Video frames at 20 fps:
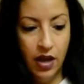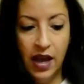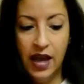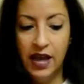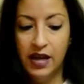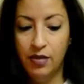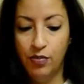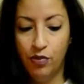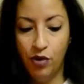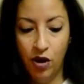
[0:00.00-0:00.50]

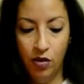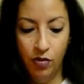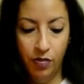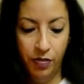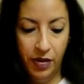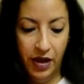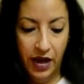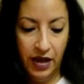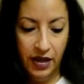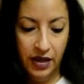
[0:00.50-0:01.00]
Any brown
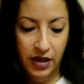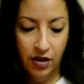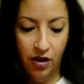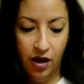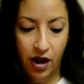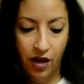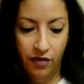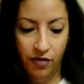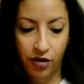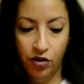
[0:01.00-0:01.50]
paint here. I
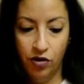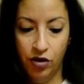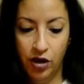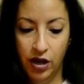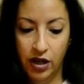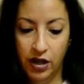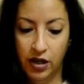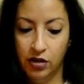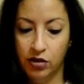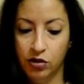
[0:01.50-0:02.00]
have
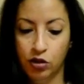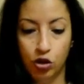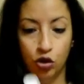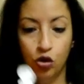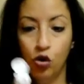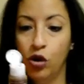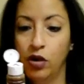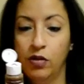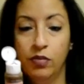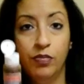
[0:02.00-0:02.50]
acrylic
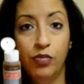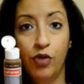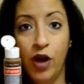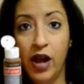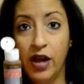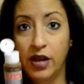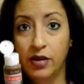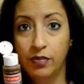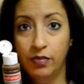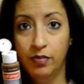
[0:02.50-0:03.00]
store
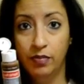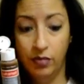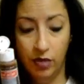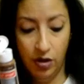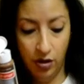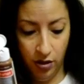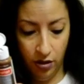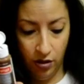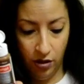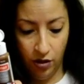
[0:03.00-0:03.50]
brand
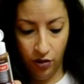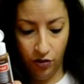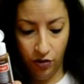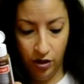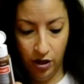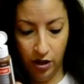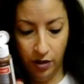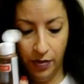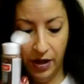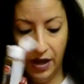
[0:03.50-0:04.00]

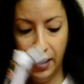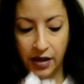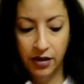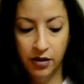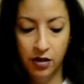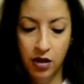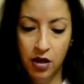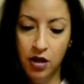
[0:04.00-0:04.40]
acrylic paint,